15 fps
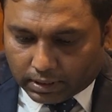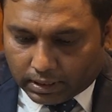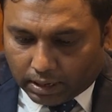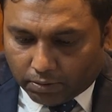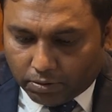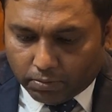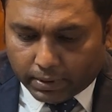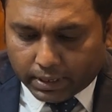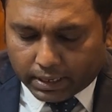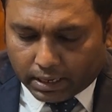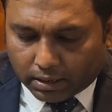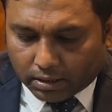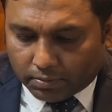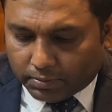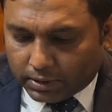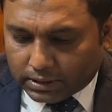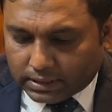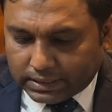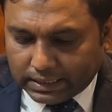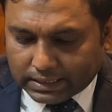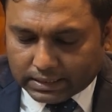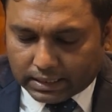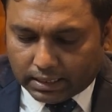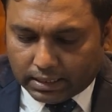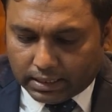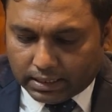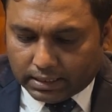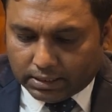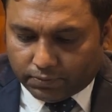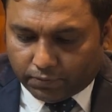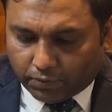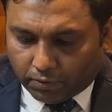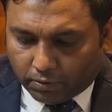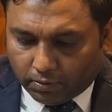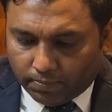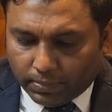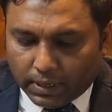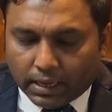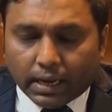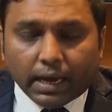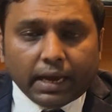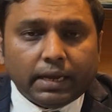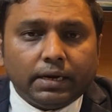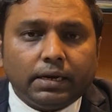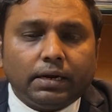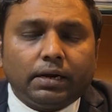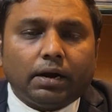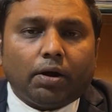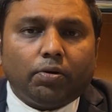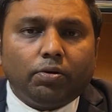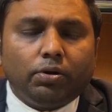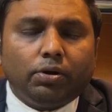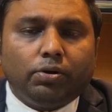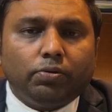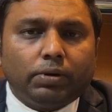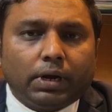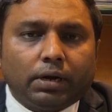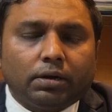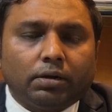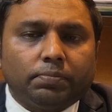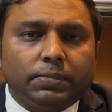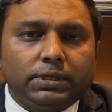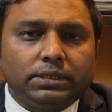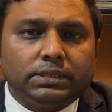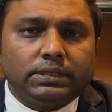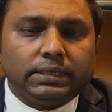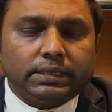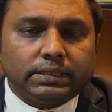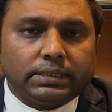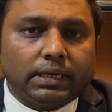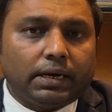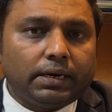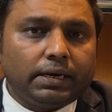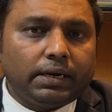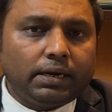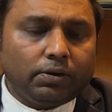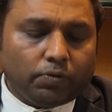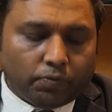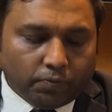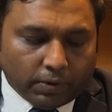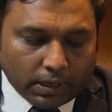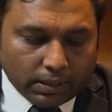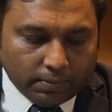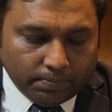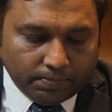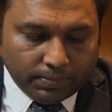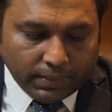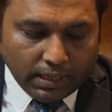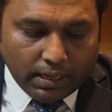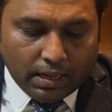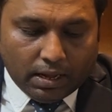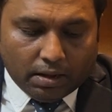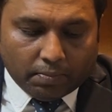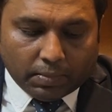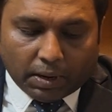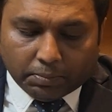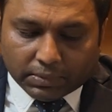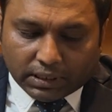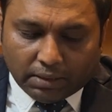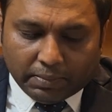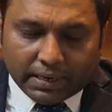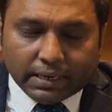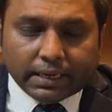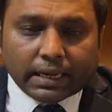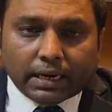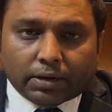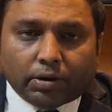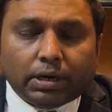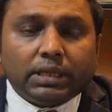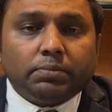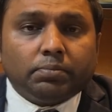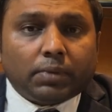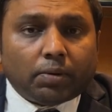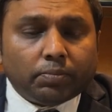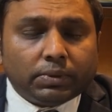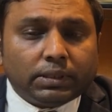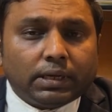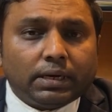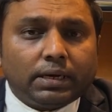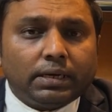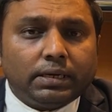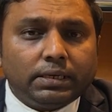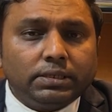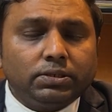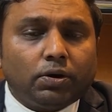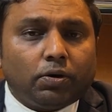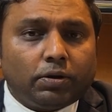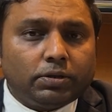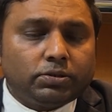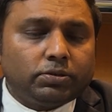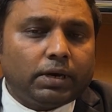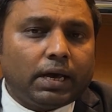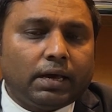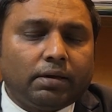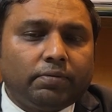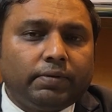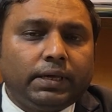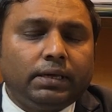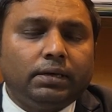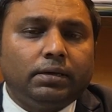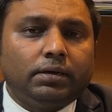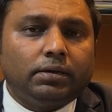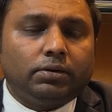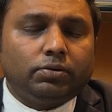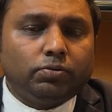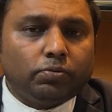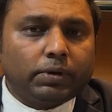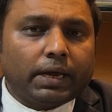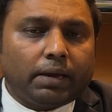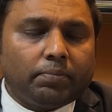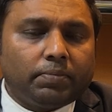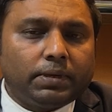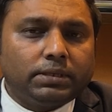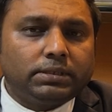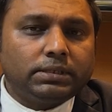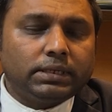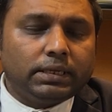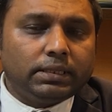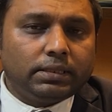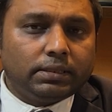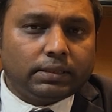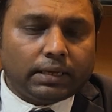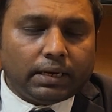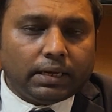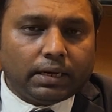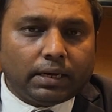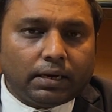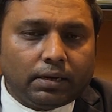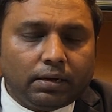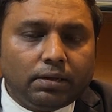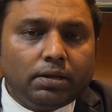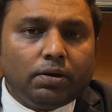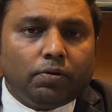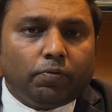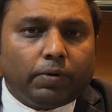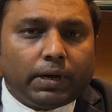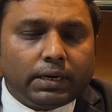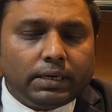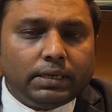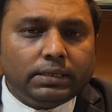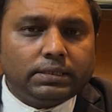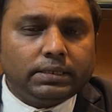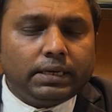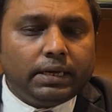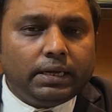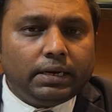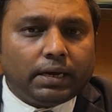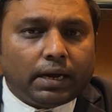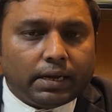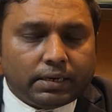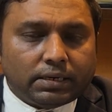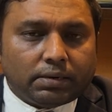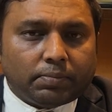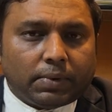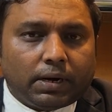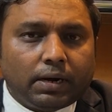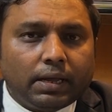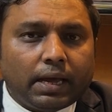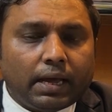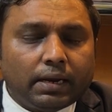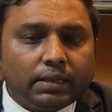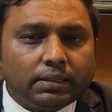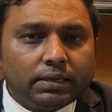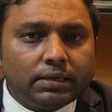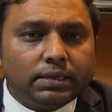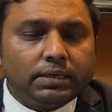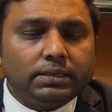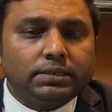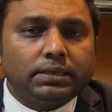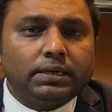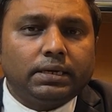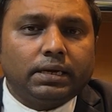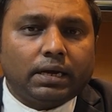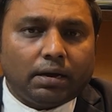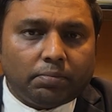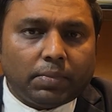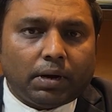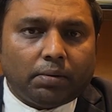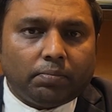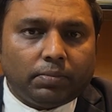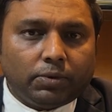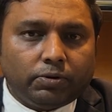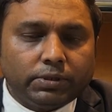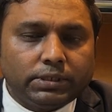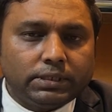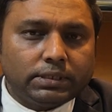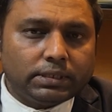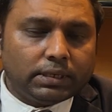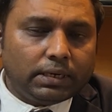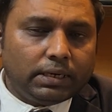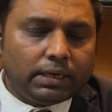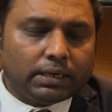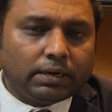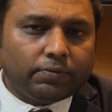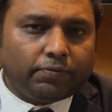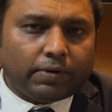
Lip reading: round 1 cutoff was 604 and round 2 cutoff is 601. Mamta Medical College. Mamta is also having two campuses in Telangana. One is in Hyderabad, another is in Khammam, which is little